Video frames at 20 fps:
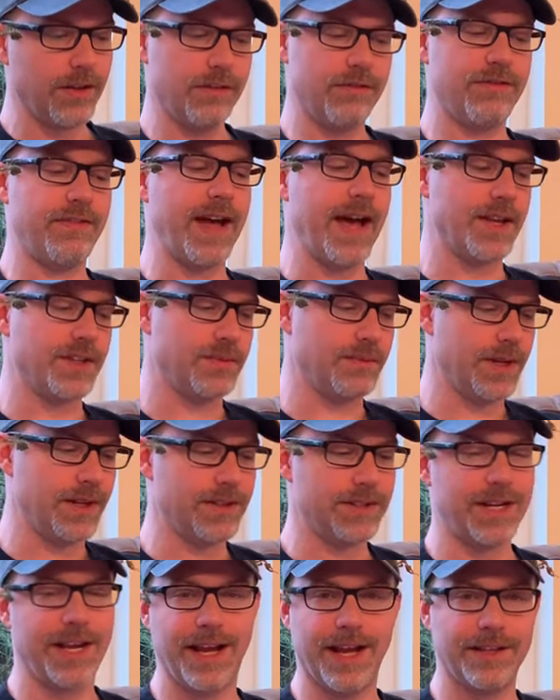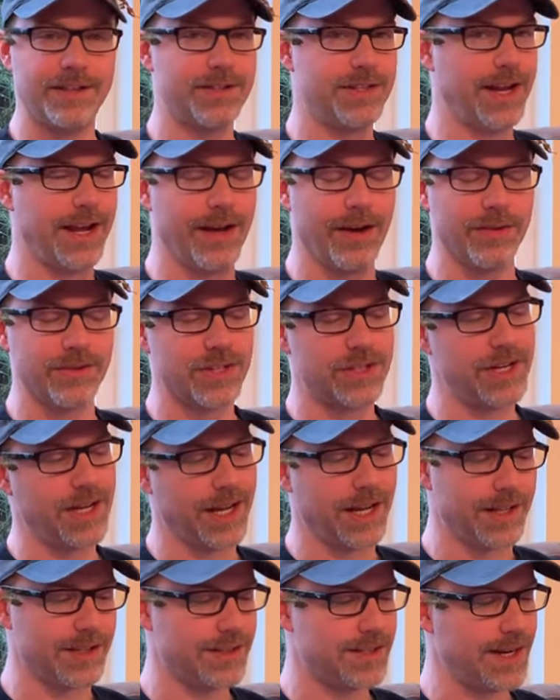Phasmids, hands down,
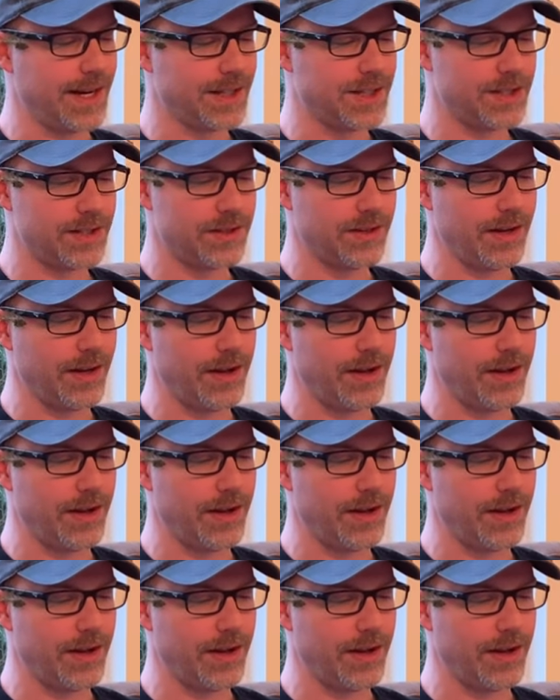stick insects.